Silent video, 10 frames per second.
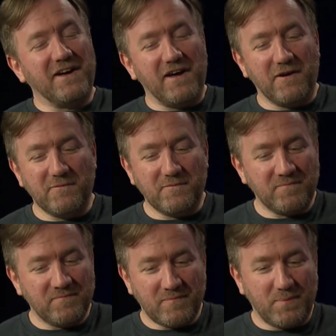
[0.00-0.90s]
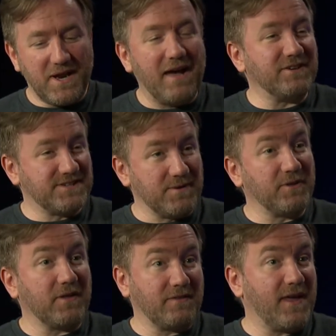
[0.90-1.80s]
Um, but having
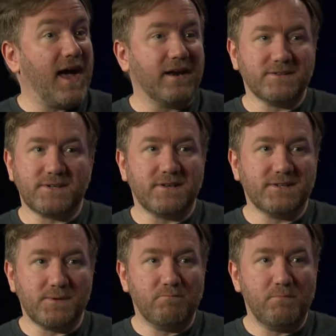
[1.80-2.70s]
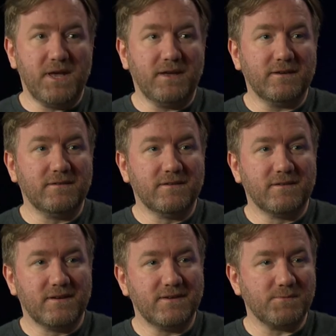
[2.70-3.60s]
something like that is a, is a big
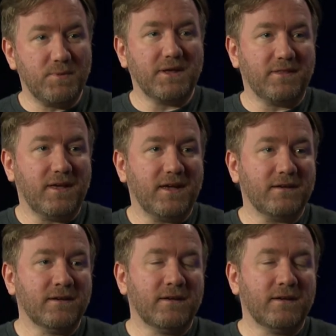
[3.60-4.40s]
is a big thing.